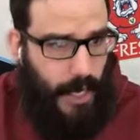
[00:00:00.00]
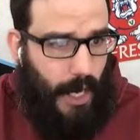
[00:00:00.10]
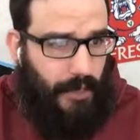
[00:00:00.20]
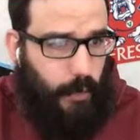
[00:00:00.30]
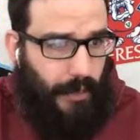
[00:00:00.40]

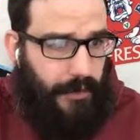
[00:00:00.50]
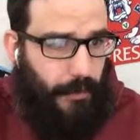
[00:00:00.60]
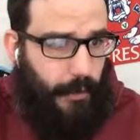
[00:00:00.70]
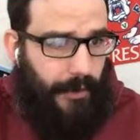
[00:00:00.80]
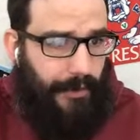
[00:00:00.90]
a
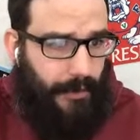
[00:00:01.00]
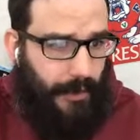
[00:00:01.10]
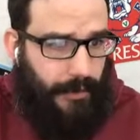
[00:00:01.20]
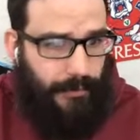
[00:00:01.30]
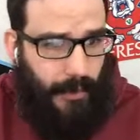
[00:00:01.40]
2021
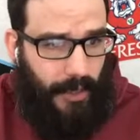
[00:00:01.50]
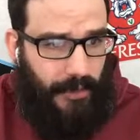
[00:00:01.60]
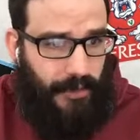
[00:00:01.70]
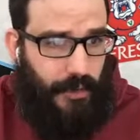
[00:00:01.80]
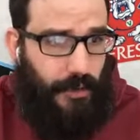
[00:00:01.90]
third, a
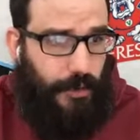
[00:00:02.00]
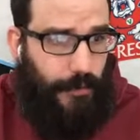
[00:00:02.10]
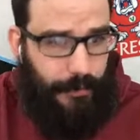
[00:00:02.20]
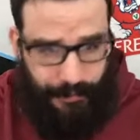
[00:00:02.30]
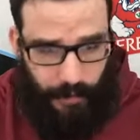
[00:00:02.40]
2
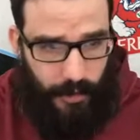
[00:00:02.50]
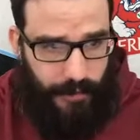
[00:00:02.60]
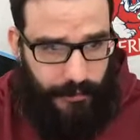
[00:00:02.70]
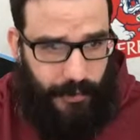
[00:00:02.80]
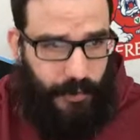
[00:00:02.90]

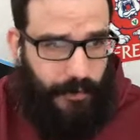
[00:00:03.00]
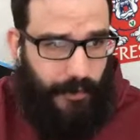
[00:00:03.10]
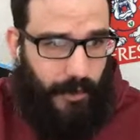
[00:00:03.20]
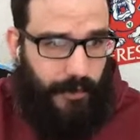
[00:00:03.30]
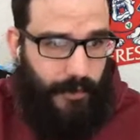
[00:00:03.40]
first, future
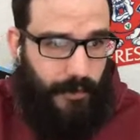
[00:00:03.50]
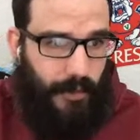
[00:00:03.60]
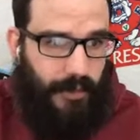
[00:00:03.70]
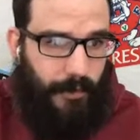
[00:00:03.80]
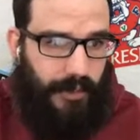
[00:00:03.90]
first, a
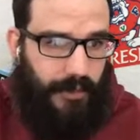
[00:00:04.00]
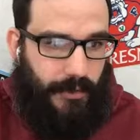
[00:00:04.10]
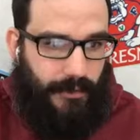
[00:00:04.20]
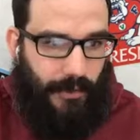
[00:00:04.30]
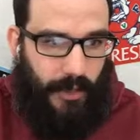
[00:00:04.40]
2022
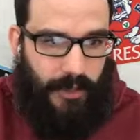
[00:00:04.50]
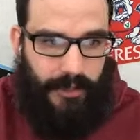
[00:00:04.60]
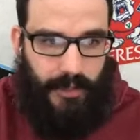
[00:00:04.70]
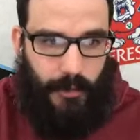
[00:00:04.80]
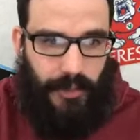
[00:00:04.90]
first,
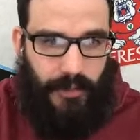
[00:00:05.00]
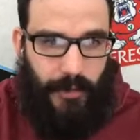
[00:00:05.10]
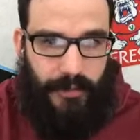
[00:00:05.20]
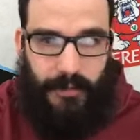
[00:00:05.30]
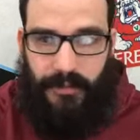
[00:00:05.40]
and a
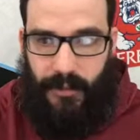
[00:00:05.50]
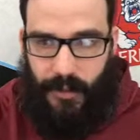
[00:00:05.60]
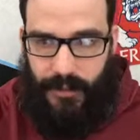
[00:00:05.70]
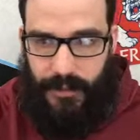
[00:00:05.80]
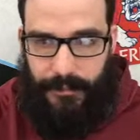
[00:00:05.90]
2023
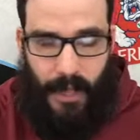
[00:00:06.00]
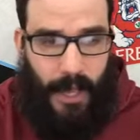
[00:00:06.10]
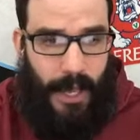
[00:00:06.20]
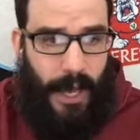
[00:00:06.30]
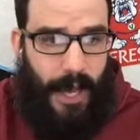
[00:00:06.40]
first.
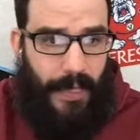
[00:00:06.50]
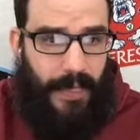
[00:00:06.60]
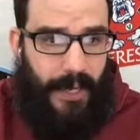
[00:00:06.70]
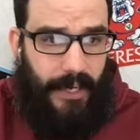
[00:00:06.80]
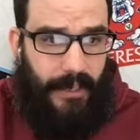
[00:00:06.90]

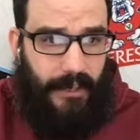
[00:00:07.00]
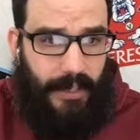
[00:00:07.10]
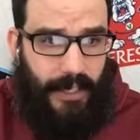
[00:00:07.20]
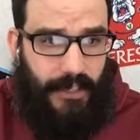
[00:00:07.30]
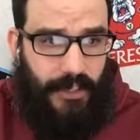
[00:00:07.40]
Then
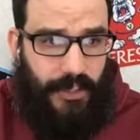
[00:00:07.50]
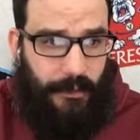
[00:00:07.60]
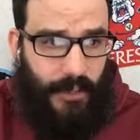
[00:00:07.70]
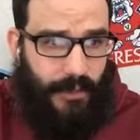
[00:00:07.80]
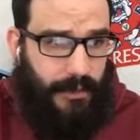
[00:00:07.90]
they
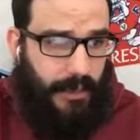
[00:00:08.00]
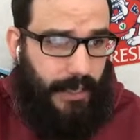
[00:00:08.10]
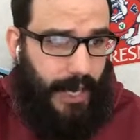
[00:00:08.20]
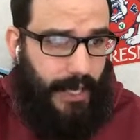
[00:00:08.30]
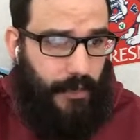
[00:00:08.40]
shipped it to the
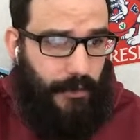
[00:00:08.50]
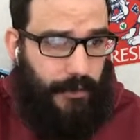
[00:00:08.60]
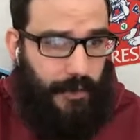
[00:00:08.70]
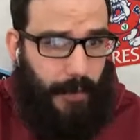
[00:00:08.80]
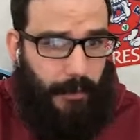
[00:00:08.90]
Niners for
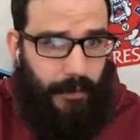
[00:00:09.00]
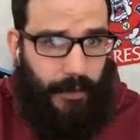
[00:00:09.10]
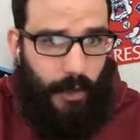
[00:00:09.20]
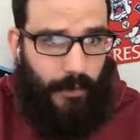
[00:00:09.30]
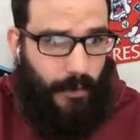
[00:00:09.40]
the number 3
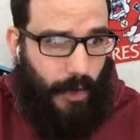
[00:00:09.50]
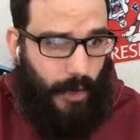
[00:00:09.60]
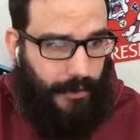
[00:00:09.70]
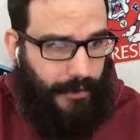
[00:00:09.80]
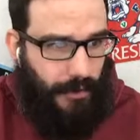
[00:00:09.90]

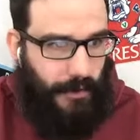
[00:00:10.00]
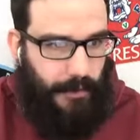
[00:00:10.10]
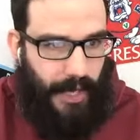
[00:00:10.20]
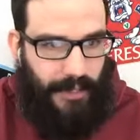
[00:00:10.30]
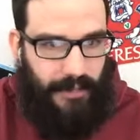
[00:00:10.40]
overall. So the
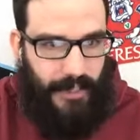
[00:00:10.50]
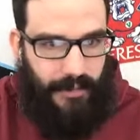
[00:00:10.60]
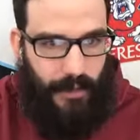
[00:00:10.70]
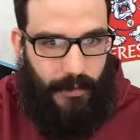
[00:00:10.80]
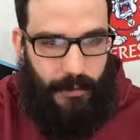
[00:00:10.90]
Niners have the
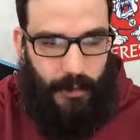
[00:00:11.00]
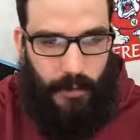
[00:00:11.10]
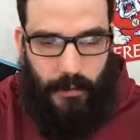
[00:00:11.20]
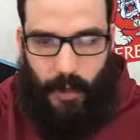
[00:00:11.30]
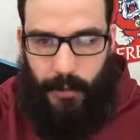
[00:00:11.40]
number 3
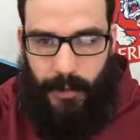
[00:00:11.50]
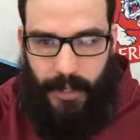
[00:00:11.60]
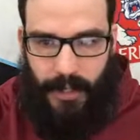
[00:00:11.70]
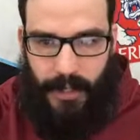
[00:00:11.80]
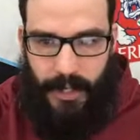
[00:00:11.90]
overall
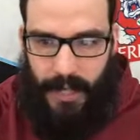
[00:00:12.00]
pick.